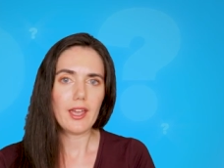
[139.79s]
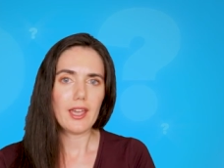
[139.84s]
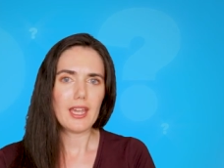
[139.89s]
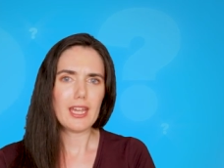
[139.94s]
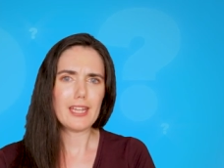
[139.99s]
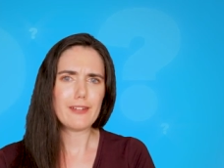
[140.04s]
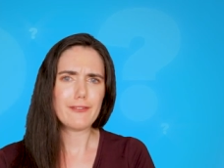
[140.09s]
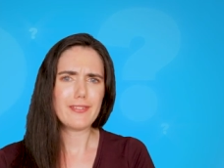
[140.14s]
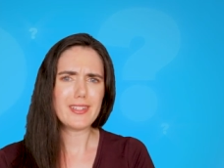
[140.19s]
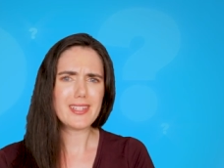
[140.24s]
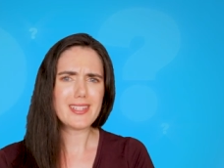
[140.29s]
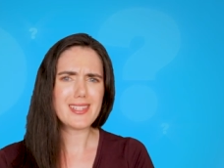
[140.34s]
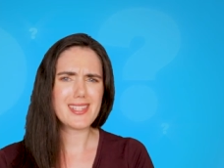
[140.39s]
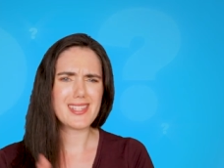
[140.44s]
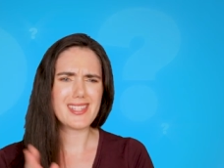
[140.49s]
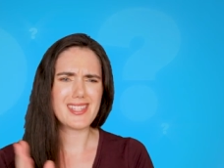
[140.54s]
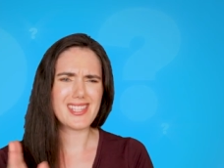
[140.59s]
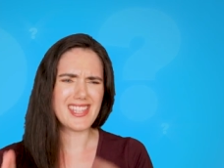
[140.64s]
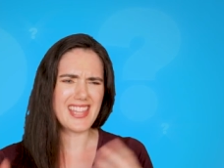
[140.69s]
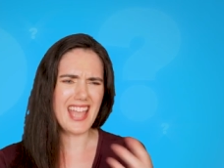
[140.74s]
It feels
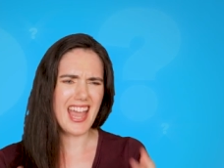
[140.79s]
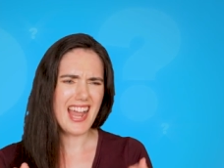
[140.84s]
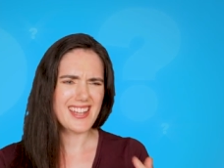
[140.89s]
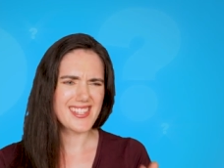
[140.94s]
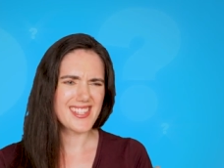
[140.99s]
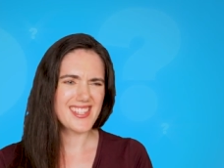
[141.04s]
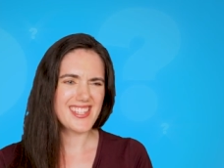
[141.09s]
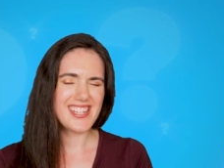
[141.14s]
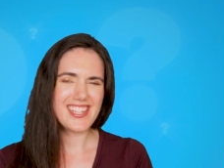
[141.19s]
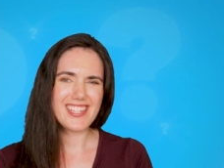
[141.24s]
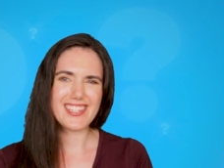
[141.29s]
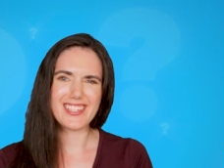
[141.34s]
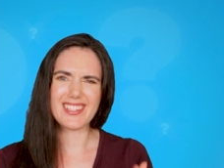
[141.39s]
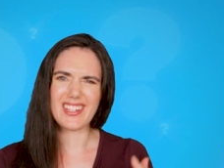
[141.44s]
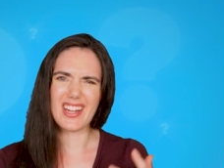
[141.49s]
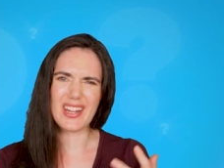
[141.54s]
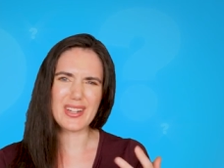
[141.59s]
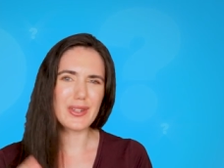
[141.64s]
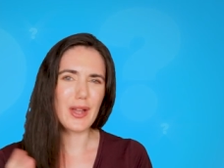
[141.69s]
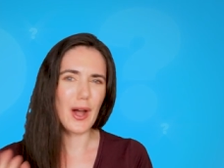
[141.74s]
nasty and
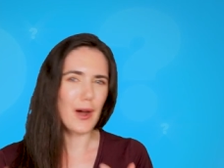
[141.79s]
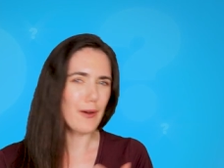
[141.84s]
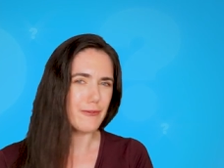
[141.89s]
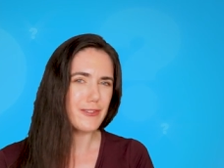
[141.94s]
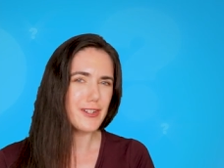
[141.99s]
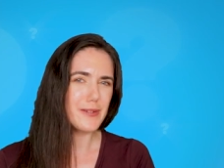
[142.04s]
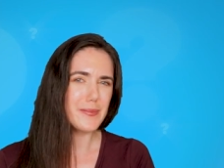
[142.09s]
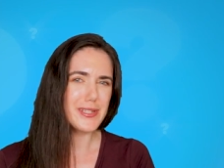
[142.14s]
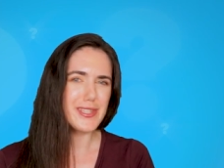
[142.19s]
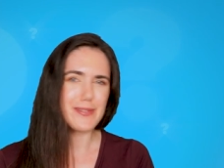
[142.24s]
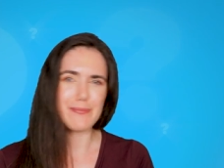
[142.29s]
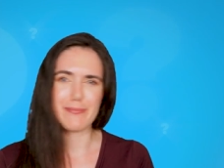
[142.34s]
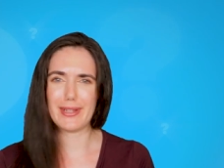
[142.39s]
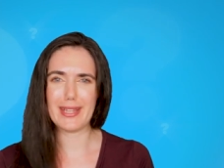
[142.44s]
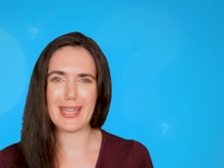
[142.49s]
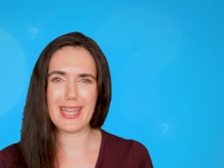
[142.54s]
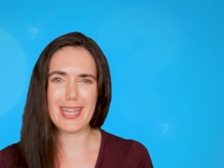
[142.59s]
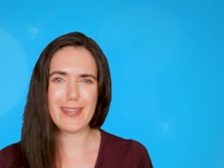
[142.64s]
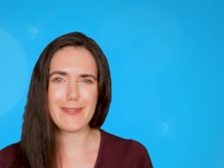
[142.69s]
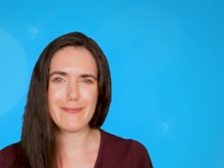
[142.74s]
uncomfortable to
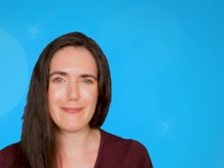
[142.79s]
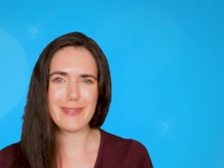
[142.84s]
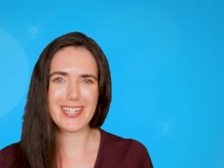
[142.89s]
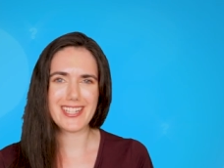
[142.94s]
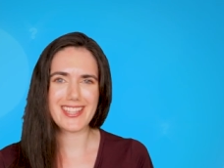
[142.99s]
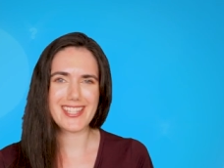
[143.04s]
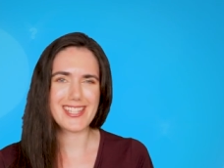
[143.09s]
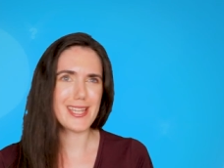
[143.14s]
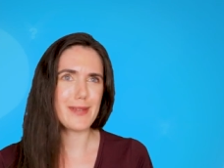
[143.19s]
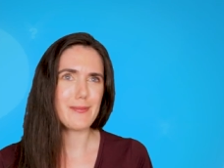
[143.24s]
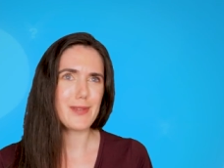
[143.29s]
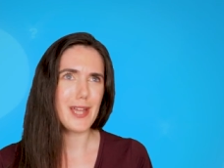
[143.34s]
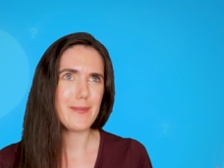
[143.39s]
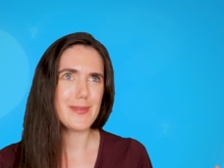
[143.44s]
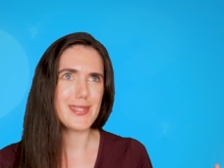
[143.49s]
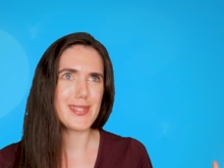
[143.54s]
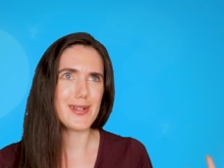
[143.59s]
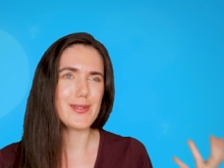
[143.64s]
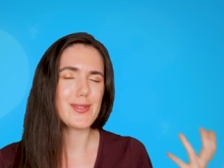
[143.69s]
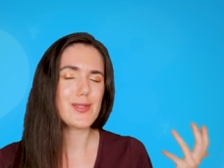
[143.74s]
play, but at the same time,
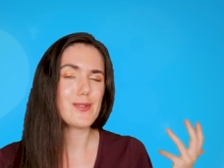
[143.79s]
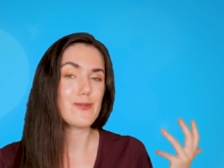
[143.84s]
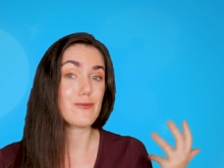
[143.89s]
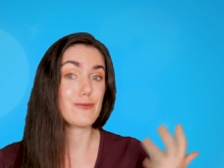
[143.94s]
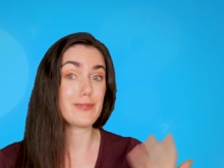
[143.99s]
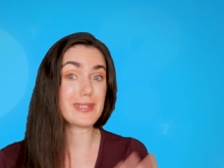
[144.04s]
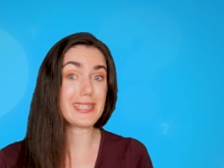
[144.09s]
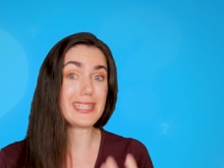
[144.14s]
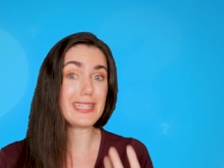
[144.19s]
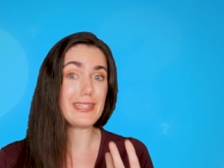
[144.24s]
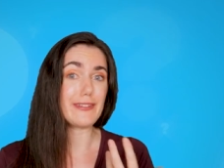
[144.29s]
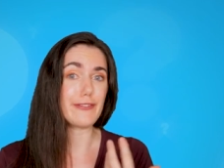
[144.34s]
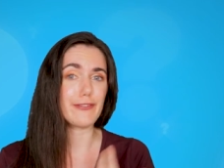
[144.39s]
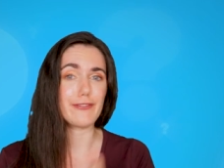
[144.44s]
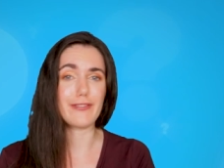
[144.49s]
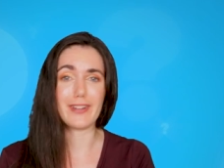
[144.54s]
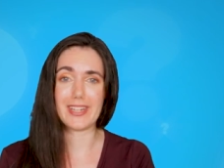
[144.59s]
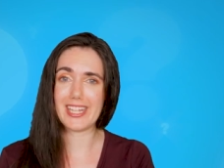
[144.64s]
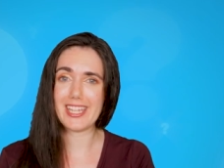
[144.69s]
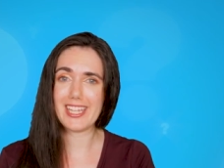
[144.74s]
it's also really
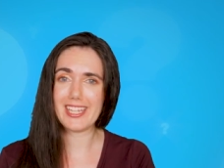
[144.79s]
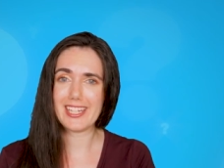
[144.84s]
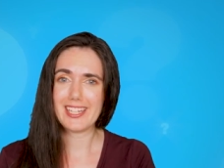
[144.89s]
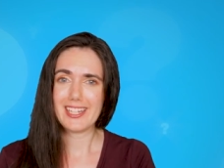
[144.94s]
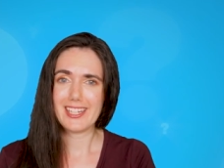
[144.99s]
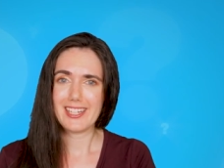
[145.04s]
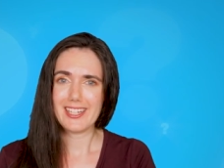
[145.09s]
funny.